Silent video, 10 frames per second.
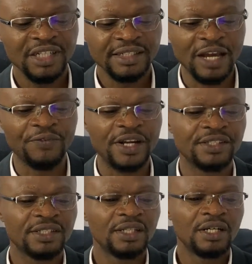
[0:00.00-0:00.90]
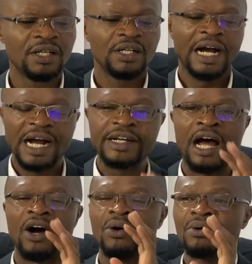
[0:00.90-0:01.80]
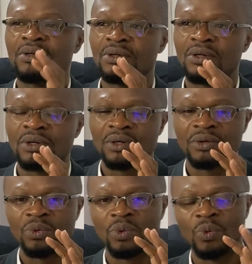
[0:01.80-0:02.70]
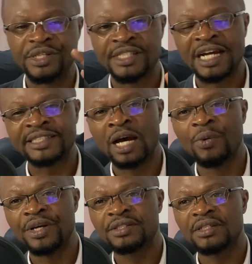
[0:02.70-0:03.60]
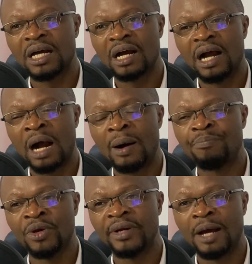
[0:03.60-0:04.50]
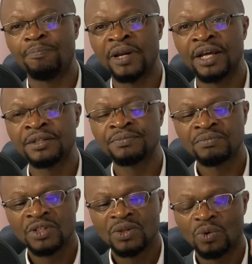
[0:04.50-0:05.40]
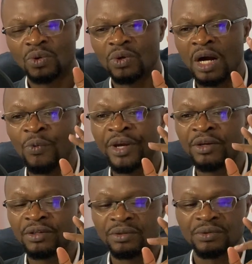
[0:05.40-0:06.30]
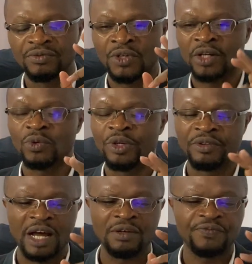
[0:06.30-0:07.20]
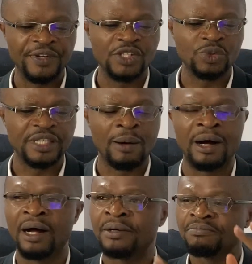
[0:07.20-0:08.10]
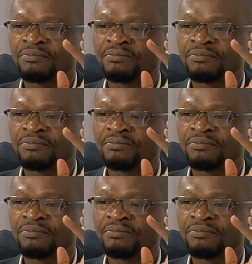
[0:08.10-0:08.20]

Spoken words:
Dear friends. Now, we started with our build-up play. We now finished with our